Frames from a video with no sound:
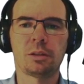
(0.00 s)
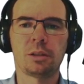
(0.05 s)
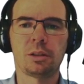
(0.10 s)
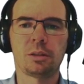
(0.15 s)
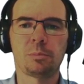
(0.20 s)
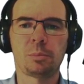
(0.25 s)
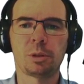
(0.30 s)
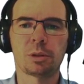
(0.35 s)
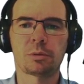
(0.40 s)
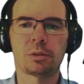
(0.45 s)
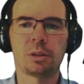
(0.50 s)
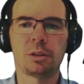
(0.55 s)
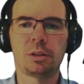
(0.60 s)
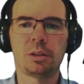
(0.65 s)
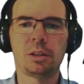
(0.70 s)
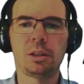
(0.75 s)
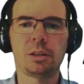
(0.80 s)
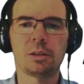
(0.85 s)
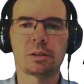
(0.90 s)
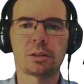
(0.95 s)
in period
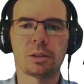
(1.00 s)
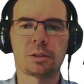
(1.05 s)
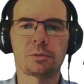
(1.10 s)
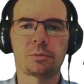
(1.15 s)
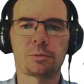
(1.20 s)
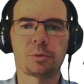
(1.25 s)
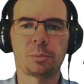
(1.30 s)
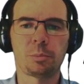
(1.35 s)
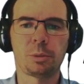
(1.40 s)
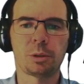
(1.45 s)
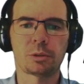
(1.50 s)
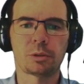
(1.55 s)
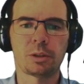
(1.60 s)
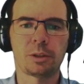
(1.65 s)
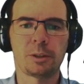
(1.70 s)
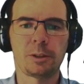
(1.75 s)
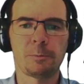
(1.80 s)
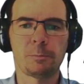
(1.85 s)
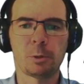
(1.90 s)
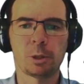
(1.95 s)
t is left for
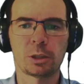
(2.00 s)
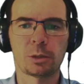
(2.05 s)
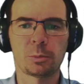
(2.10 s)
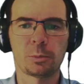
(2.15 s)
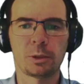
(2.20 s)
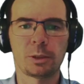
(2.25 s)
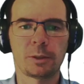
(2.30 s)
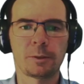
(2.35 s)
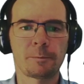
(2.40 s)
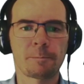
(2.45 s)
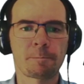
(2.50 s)
period t plus 1.